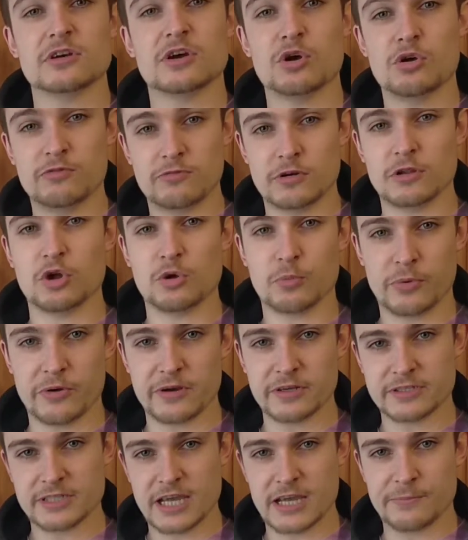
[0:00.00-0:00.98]
over a long
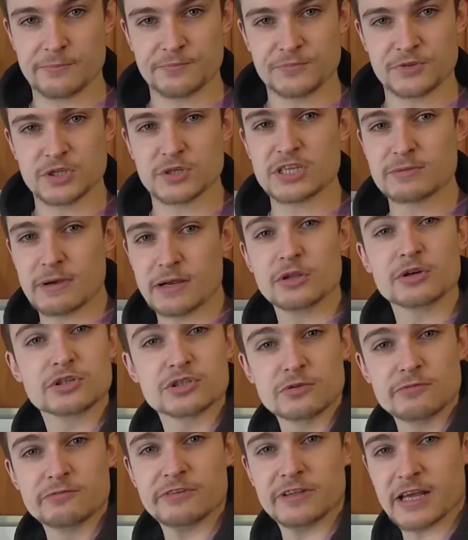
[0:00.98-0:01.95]
period of time. So this might
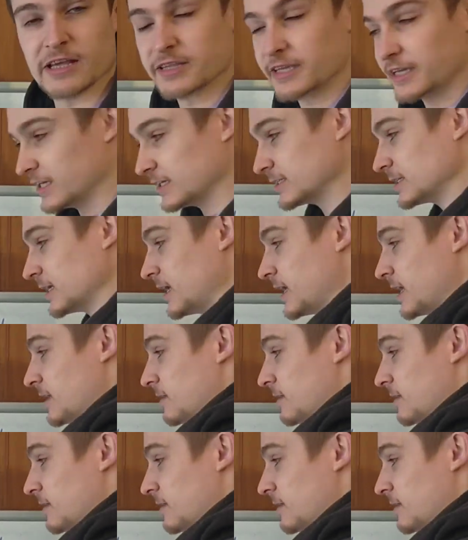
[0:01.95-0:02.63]
look something like this.